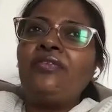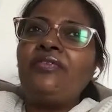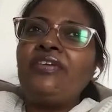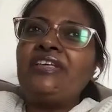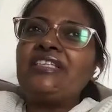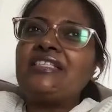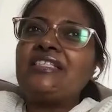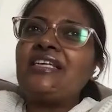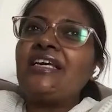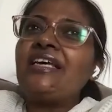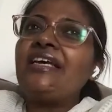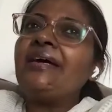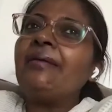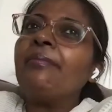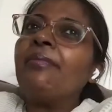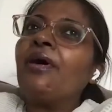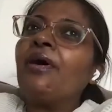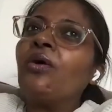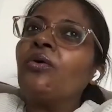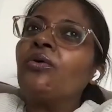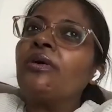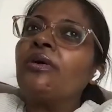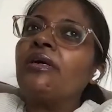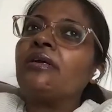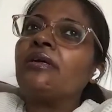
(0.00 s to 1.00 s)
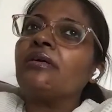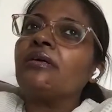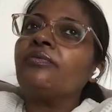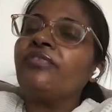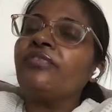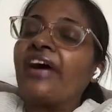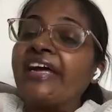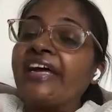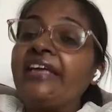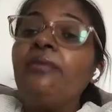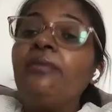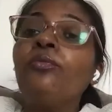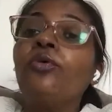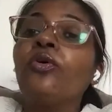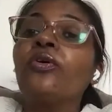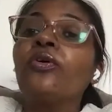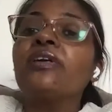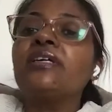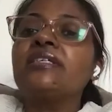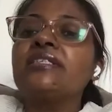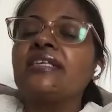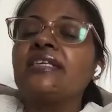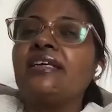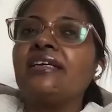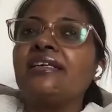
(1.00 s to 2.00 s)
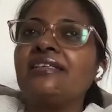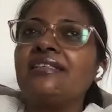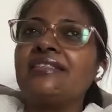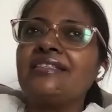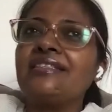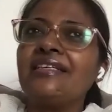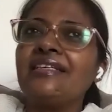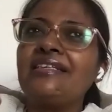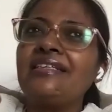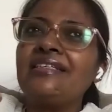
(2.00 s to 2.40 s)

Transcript: when we say about fine motor skills,